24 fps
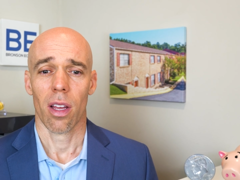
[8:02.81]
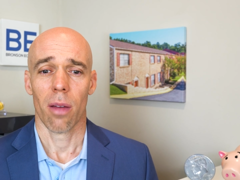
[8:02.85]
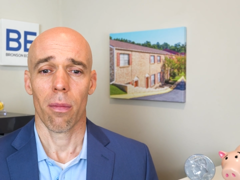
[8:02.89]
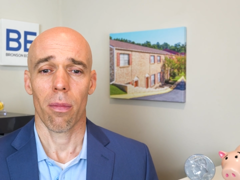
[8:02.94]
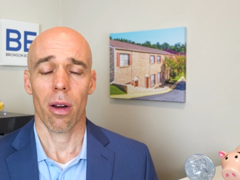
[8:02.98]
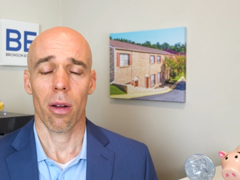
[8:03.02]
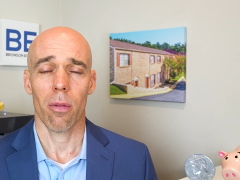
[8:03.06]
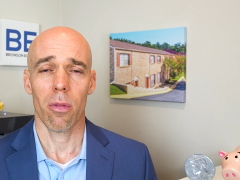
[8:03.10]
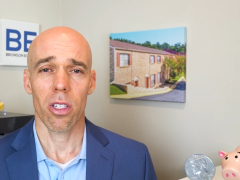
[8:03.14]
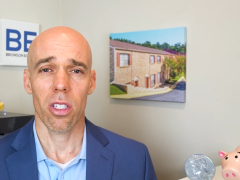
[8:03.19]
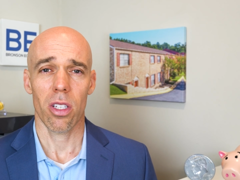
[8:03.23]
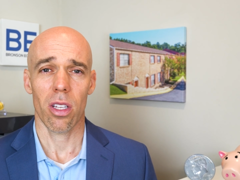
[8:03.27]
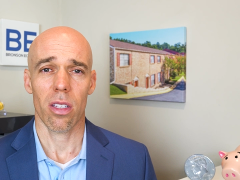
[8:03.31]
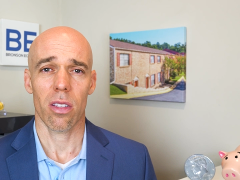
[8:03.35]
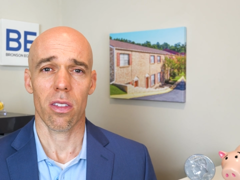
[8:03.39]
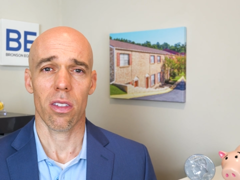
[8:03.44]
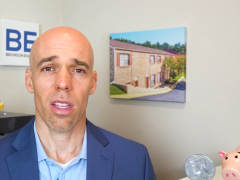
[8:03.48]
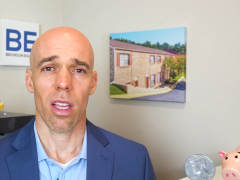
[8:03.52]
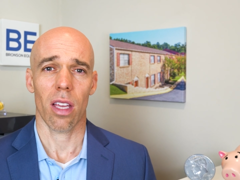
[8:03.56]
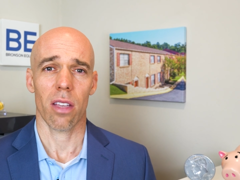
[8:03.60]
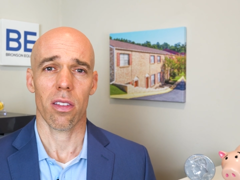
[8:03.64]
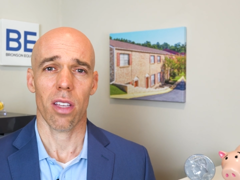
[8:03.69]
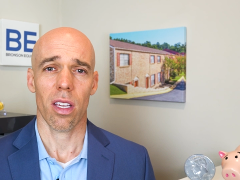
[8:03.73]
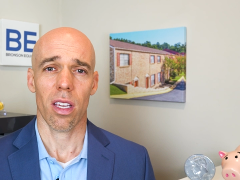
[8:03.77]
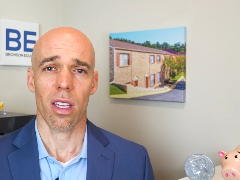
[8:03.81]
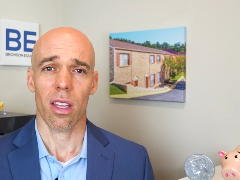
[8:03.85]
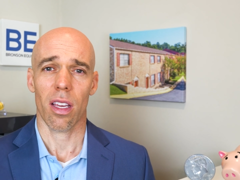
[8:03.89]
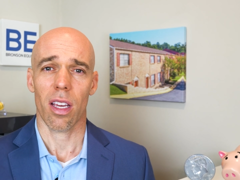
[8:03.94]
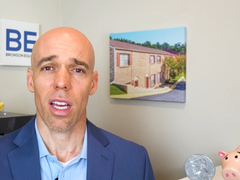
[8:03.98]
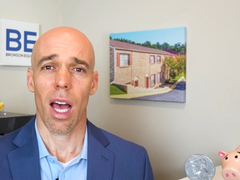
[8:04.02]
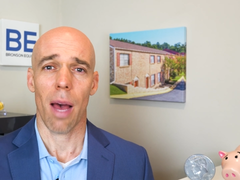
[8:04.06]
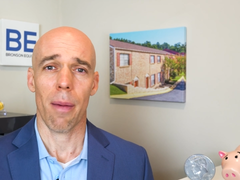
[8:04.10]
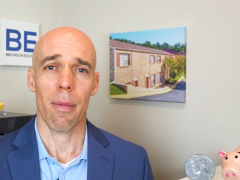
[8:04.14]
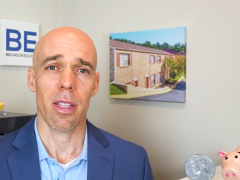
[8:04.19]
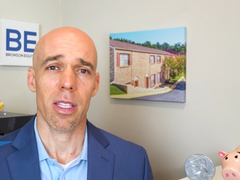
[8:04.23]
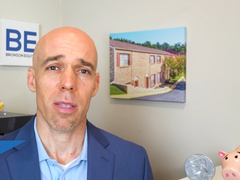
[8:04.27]
But I want you to stick in the
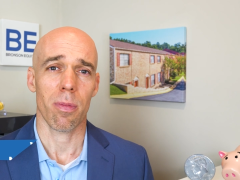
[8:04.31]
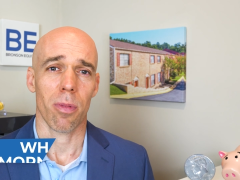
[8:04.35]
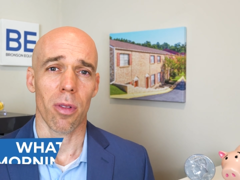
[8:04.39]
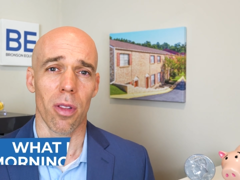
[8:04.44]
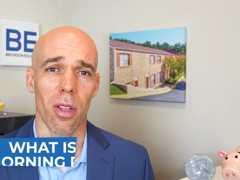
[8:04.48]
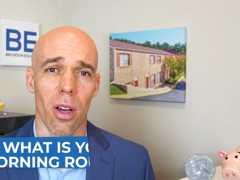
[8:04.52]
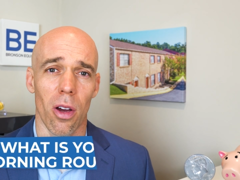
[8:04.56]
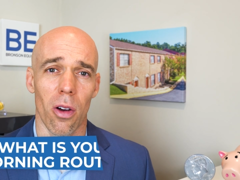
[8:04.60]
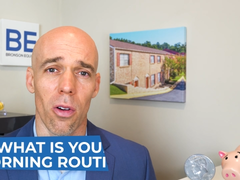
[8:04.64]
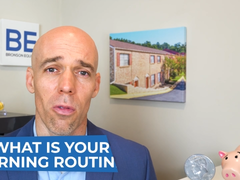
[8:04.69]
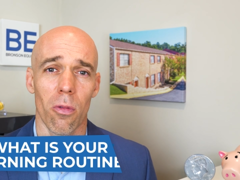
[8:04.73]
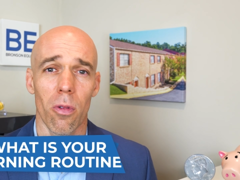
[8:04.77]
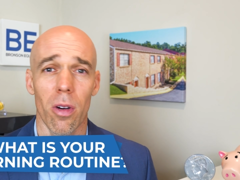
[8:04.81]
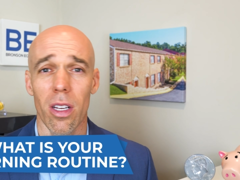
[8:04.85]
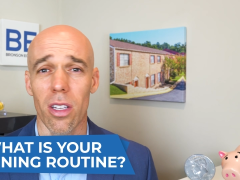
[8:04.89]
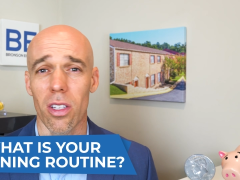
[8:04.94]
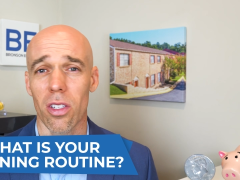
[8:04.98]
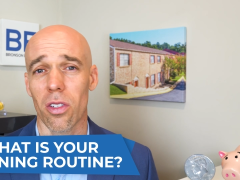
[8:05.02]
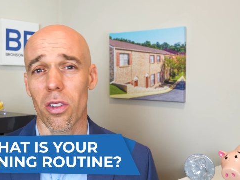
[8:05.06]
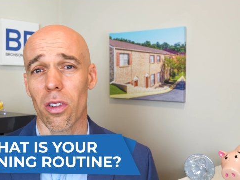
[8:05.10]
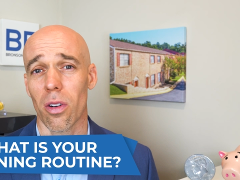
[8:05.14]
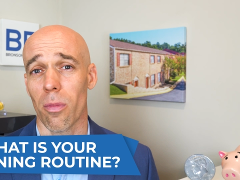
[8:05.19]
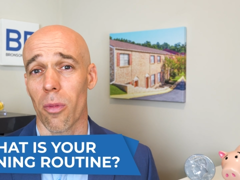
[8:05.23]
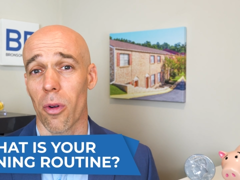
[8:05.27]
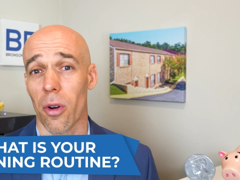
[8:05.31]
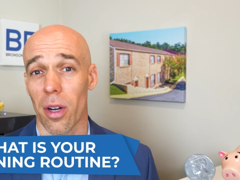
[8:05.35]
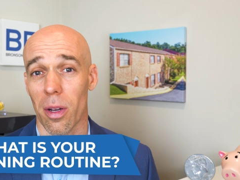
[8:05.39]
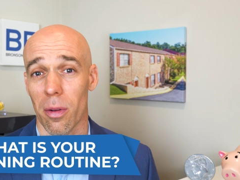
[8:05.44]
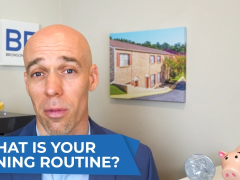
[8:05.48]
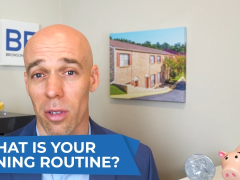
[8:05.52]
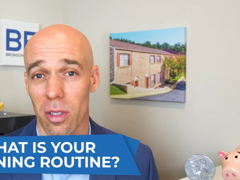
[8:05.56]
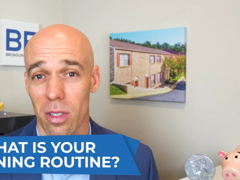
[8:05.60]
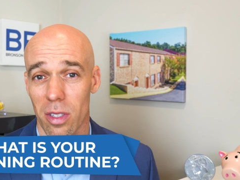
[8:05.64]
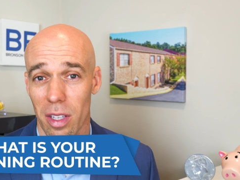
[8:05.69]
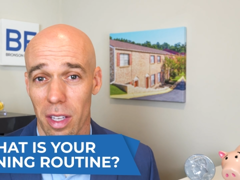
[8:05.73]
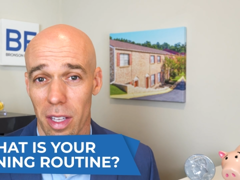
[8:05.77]
comments below, what is your morning
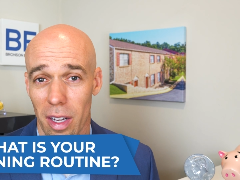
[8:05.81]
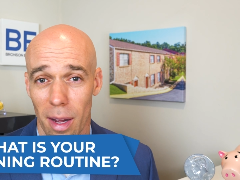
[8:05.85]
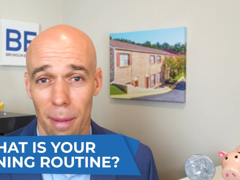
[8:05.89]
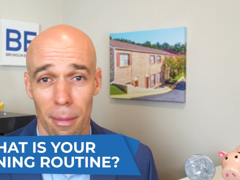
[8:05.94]
routine?